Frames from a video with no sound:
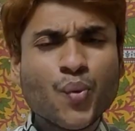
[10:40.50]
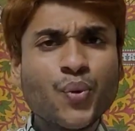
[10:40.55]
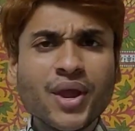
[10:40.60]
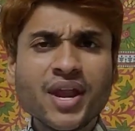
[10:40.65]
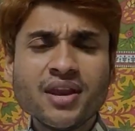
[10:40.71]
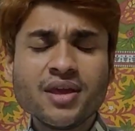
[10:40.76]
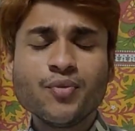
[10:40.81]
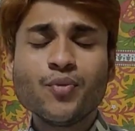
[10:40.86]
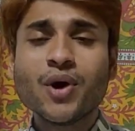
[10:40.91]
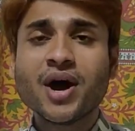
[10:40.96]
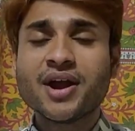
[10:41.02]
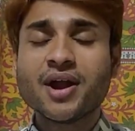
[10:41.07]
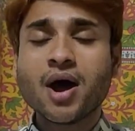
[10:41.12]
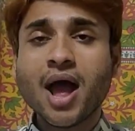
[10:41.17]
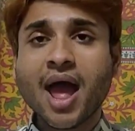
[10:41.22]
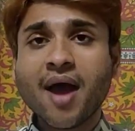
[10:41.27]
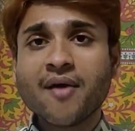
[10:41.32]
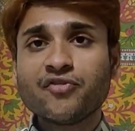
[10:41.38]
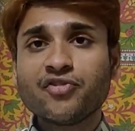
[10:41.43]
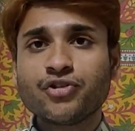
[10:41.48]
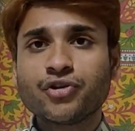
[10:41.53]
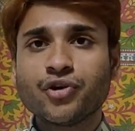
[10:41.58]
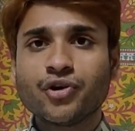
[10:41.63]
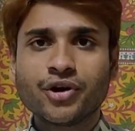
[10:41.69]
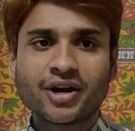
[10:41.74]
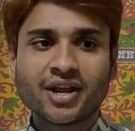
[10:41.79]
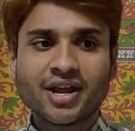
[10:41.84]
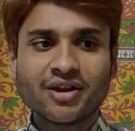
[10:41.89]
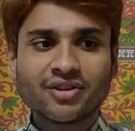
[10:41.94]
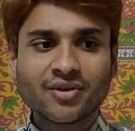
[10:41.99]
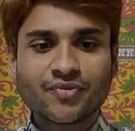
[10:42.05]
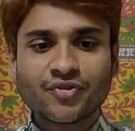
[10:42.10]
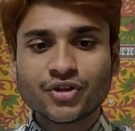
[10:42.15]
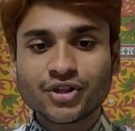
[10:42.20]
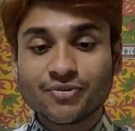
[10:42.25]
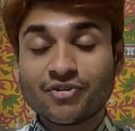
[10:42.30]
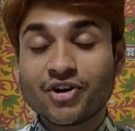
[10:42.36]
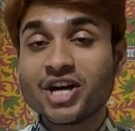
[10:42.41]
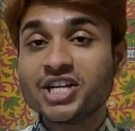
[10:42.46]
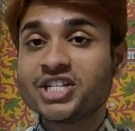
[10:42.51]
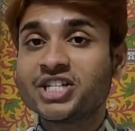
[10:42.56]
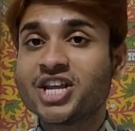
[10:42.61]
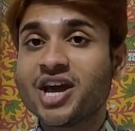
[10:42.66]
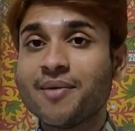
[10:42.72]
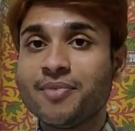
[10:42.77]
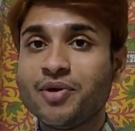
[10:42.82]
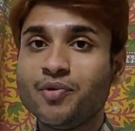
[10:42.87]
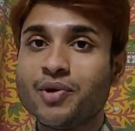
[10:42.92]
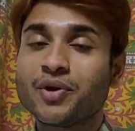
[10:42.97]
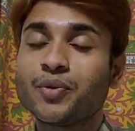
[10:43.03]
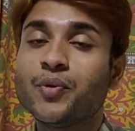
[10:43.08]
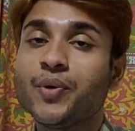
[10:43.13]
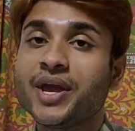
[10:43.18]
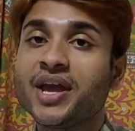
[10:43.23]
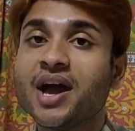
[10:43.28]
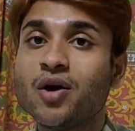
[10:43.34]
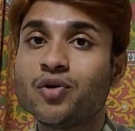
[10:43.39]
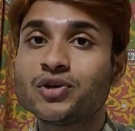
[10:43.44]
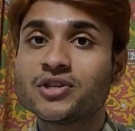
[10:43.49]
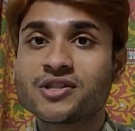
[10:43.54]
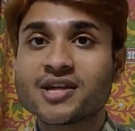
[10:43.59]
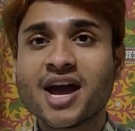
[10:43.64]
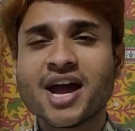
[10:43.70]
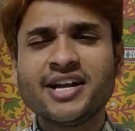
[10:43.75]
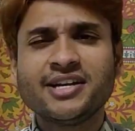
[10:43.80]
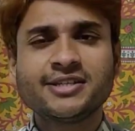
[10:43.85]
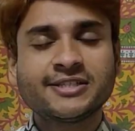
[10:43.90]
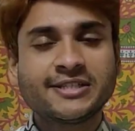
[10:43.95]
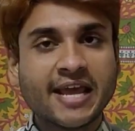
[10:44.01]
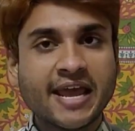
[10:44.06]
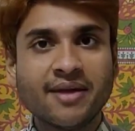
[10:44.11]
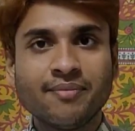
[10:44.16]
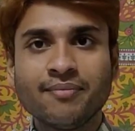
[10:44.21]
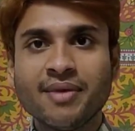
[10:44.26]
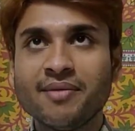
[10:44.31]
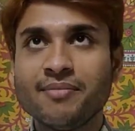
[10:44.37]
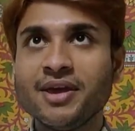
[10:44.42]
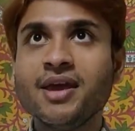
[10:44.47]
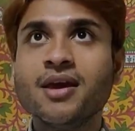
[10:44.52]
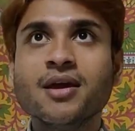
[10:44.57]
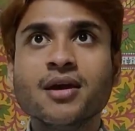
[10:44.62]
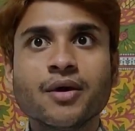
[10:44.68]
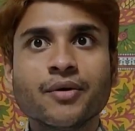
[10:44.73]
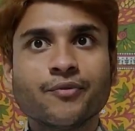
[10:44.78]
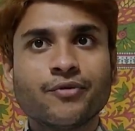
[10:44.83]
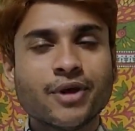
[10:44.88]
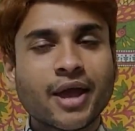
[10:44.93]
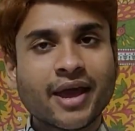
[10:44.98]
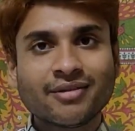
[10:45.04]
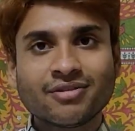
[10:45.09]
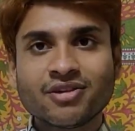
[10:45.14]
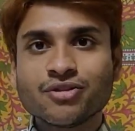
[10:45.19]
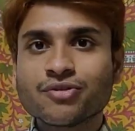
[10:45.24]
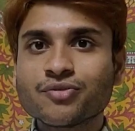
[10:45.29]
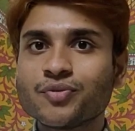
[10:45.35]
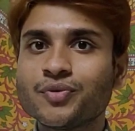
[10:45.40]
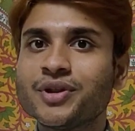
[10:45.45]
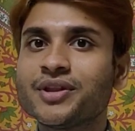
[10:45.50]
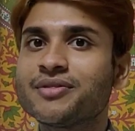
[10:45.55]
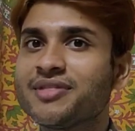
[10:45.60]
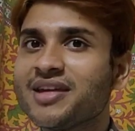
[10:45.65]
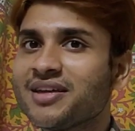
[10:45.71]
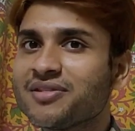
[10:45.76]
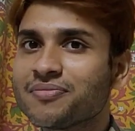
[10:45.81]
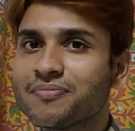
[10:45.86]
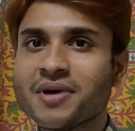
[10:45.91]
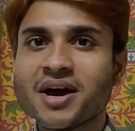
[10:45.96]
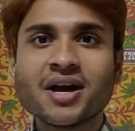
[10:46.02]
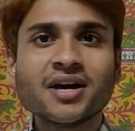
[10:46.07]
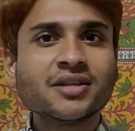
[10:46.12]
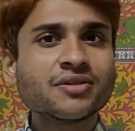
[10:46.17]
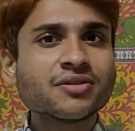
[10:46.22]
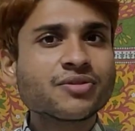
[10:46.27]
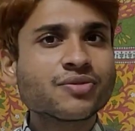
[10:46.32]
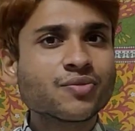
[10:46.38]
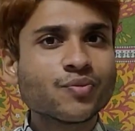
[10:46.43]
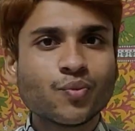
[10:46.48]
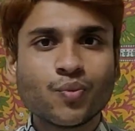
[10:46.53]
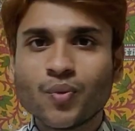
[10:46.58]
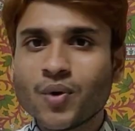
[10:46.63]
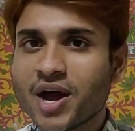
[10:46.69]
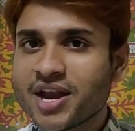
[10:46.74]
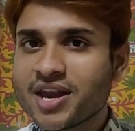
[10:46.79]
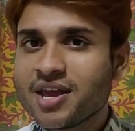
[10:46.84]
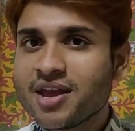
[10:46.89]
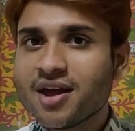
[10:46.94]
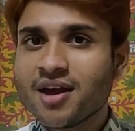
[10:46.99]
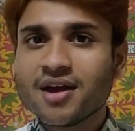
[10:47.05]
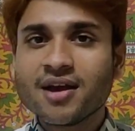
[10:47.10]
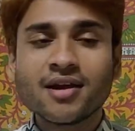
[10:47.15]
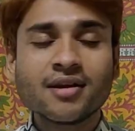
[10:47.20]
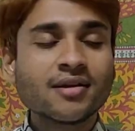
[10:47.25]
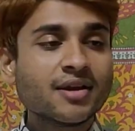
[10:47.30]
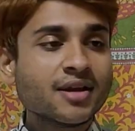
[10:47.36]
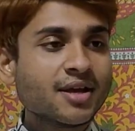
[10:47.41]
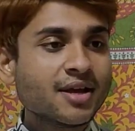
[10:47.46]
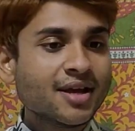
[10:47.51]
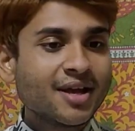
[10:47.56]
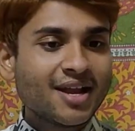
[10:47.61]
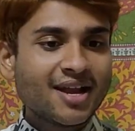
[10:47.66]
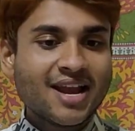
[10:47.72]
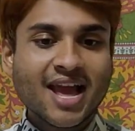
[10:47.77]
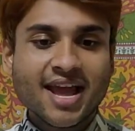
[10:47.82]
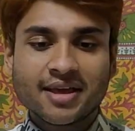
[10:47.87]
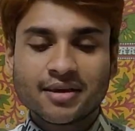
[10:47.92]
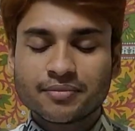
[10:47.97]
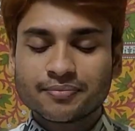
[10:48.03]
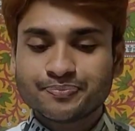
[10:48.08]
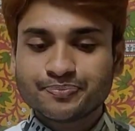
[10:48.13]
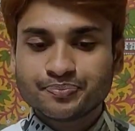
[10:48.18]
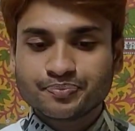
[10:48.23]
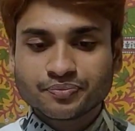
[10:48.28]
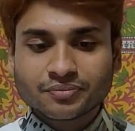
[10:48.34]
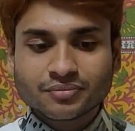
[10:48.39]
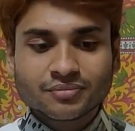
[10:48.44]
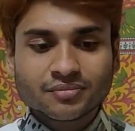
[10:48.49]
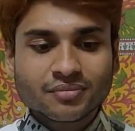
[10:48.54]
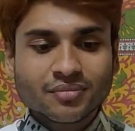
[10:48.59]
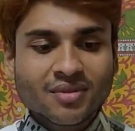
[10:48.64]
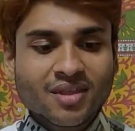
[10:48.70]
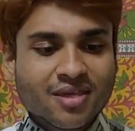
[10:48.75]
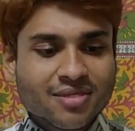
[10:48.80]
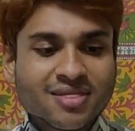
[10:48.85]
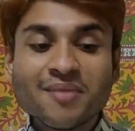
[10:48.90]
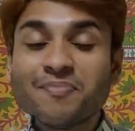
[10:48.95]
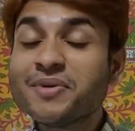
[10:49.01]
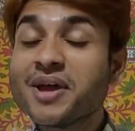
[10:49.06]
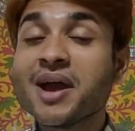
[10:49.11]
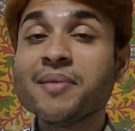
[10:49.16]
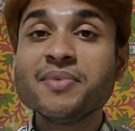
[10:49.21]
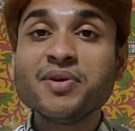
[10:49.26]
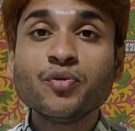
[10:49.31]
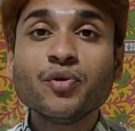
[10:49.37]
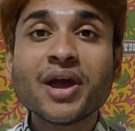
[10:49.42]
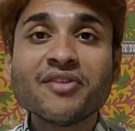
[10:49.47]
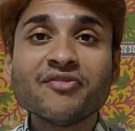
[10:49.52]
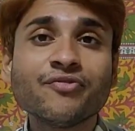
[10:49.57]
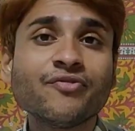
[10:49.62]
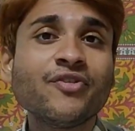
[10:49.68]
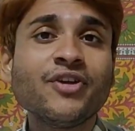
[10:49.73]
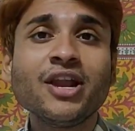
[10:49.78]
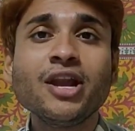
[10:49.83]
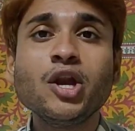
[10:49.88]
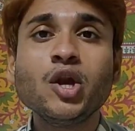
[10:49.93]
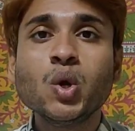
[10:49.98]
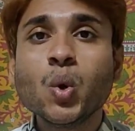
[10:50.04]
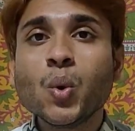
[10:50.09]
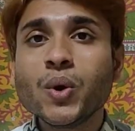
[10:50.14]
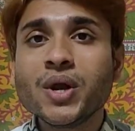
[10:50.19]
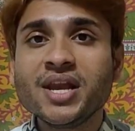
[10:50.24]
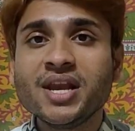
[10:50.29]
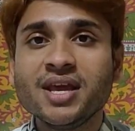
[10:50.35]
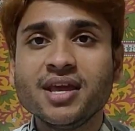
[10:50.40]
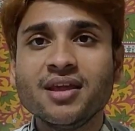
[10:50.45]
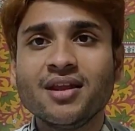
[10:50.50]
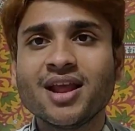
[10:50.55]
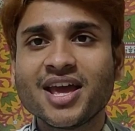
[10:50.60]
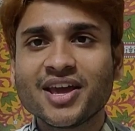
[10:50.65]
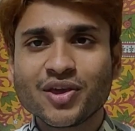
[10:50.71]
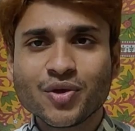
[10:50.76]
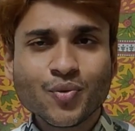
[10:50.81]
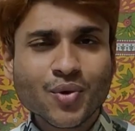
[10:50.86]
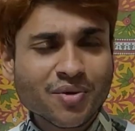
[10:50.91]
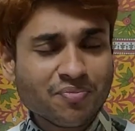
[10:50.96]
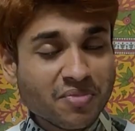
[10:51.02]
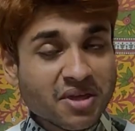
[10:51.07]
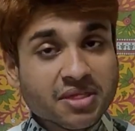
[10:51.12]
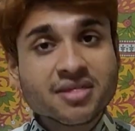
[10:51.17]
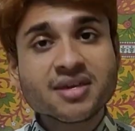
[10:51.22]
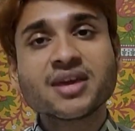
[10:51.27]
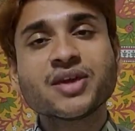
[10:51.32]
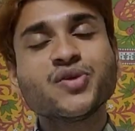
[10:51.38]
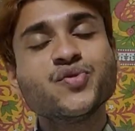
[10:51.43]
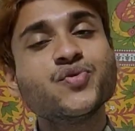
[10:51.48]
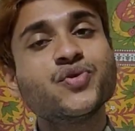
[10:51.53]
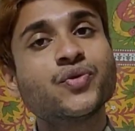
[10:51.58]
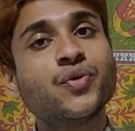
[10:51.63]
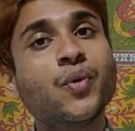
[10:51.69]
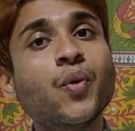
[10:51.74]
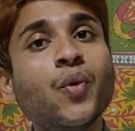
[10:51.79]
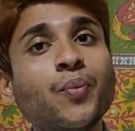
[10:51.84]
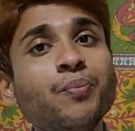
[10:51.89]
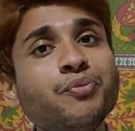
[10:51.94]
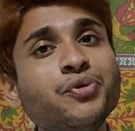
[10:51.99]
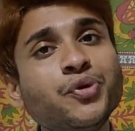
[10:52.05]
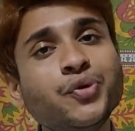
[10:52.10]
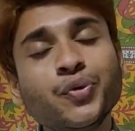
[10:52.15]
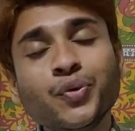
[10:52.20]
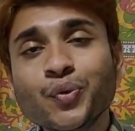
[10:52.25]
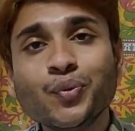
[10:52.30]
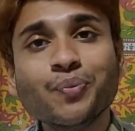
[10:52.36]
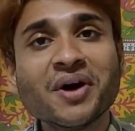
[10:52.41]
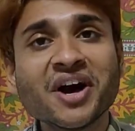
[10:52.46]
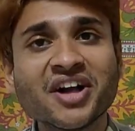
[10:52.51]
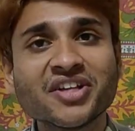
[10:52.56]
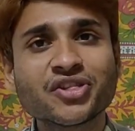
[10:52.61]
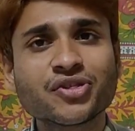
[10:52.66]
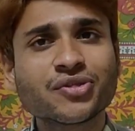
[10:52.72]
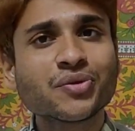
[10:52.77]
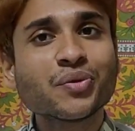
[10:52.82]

when you are abroad and for the first time you are going outside, staying maybe exchange student 6 months, 1 year, like sometimes you can feel lonely, like you are missing your home too much.